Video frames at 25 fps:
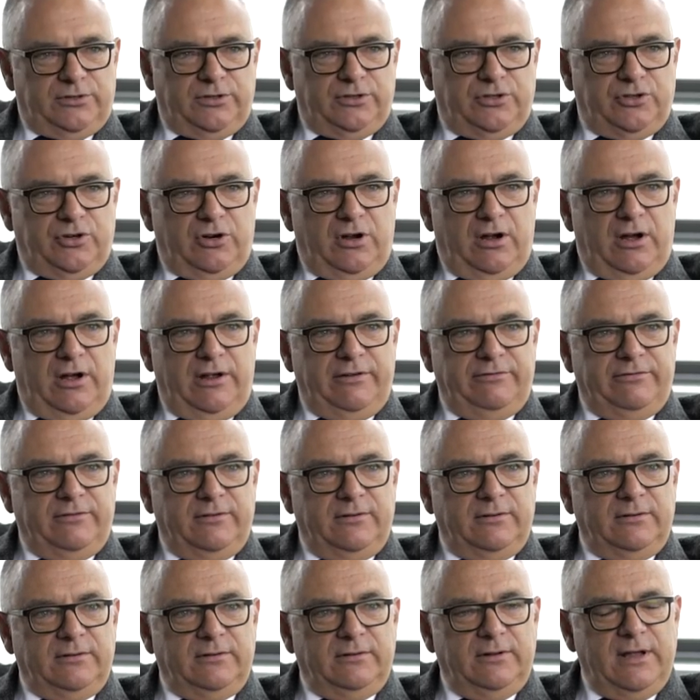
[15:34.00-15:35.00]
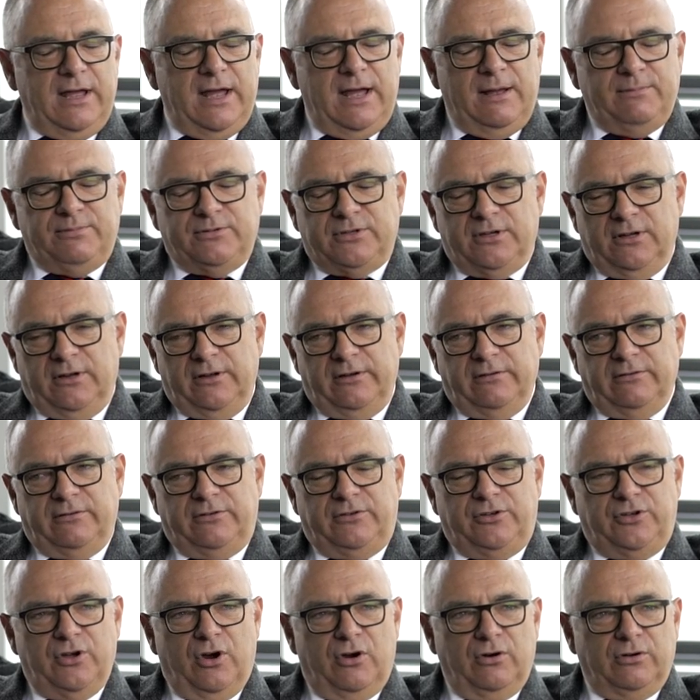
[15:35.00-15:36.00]
to drive,
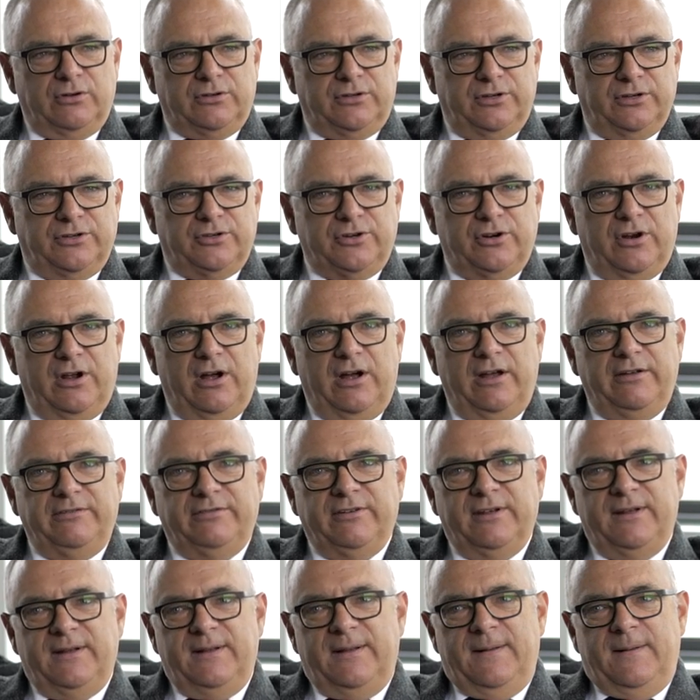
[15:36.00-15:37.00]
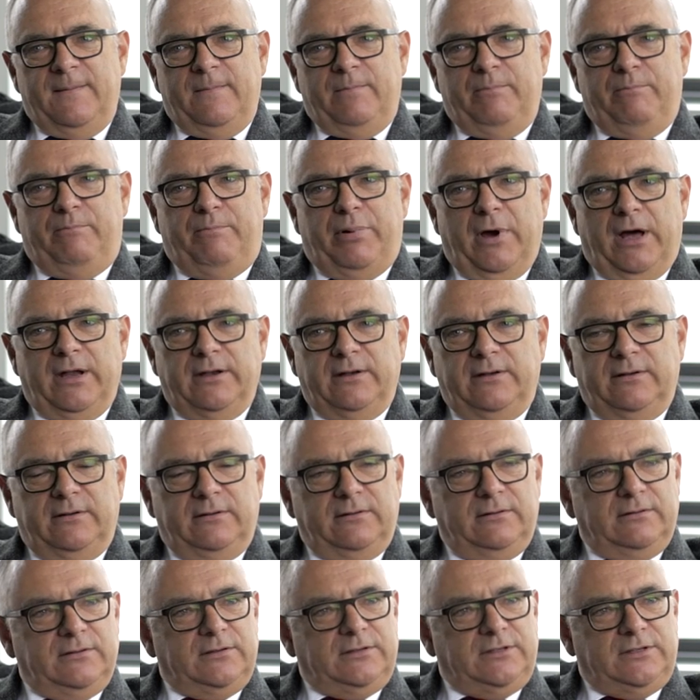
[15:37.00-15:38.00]
absolute dog to drive,
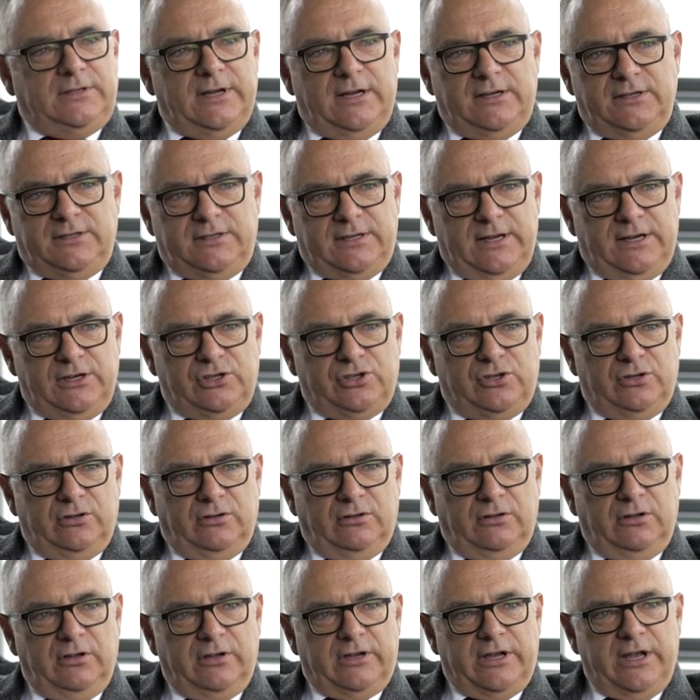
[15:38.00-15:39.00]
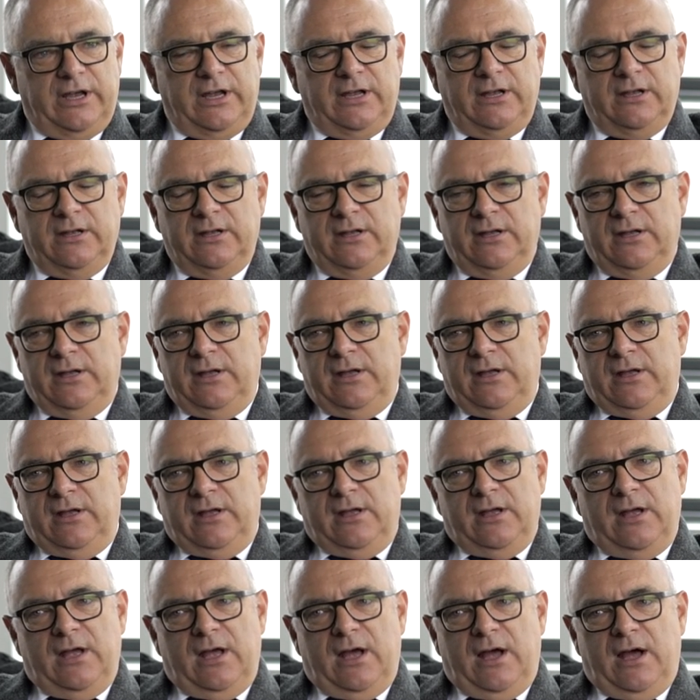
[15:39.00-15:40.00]
but sensational looking
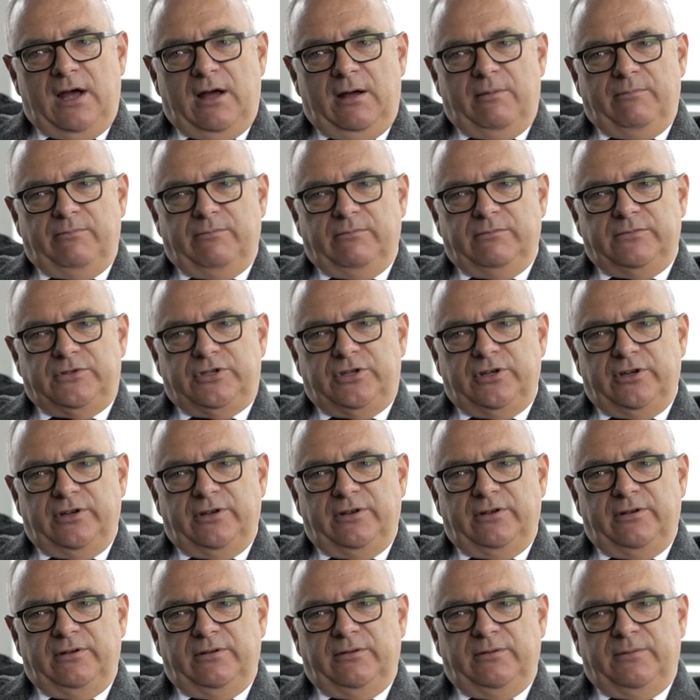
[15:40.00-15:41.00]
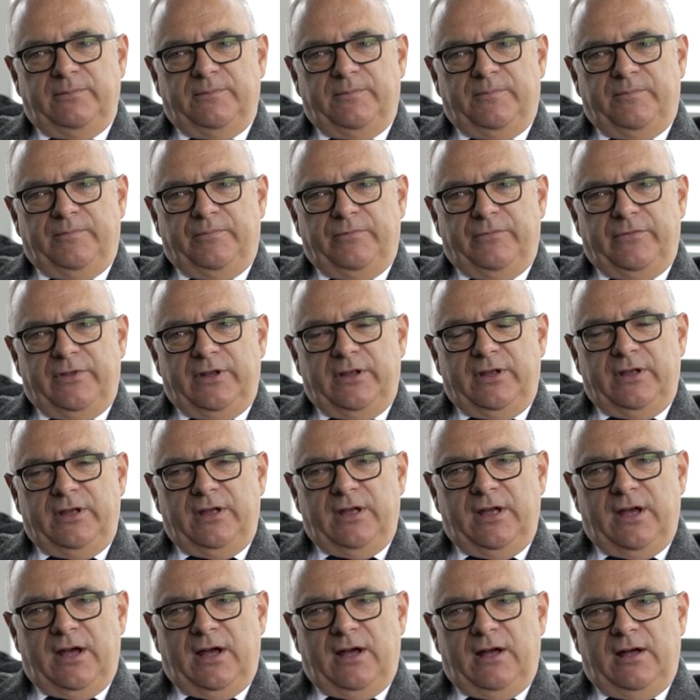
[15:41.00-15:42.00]
um, to
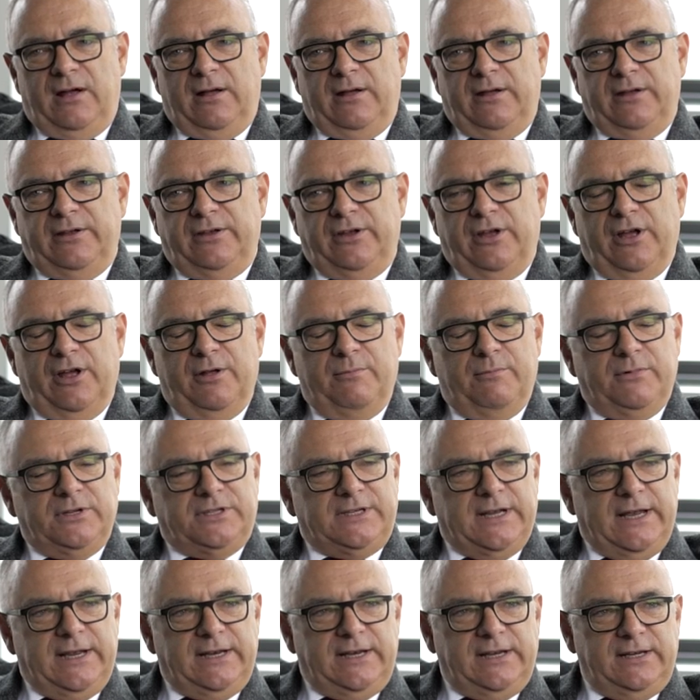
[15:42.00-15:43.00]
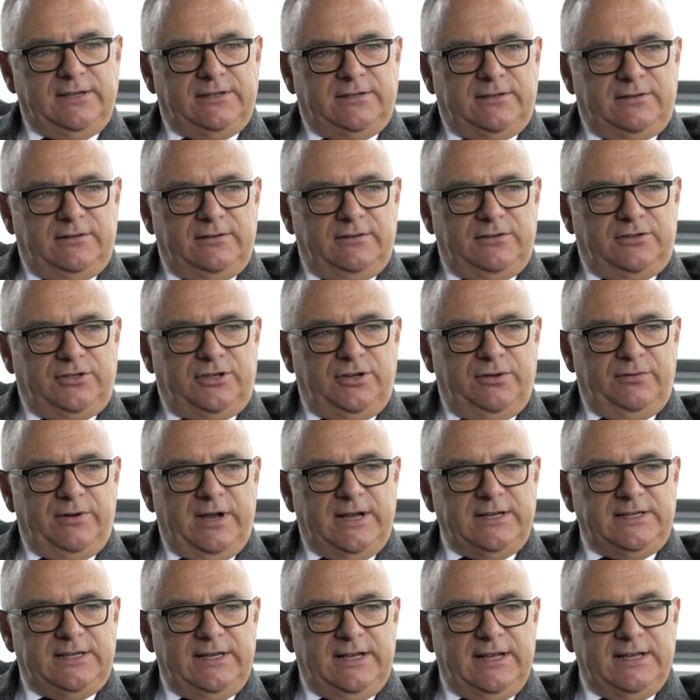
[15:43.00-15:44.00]
uh, yeah, Mercedes
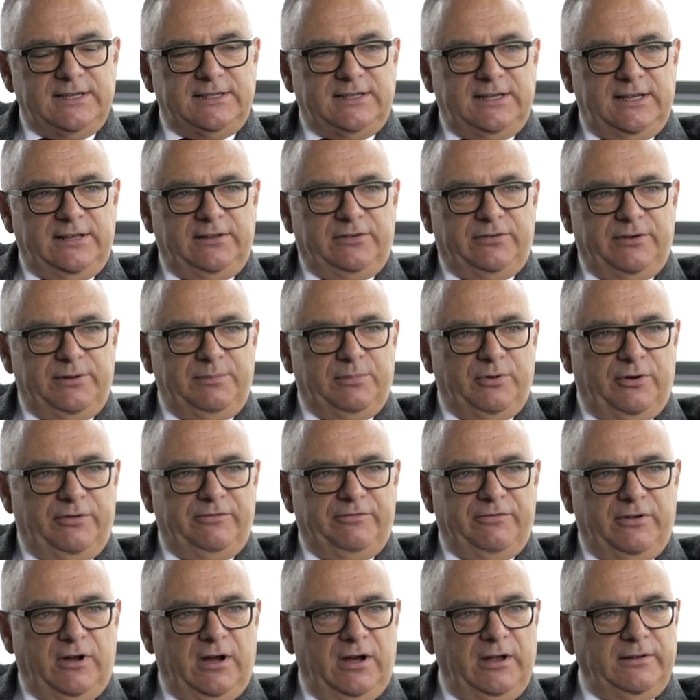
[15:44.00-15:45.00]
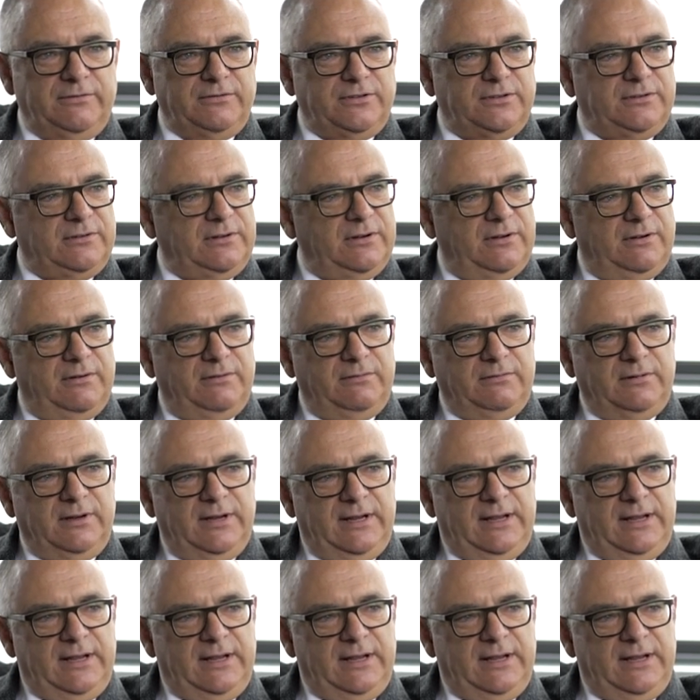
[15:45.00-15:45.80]
280 SE 3.5s. Uh,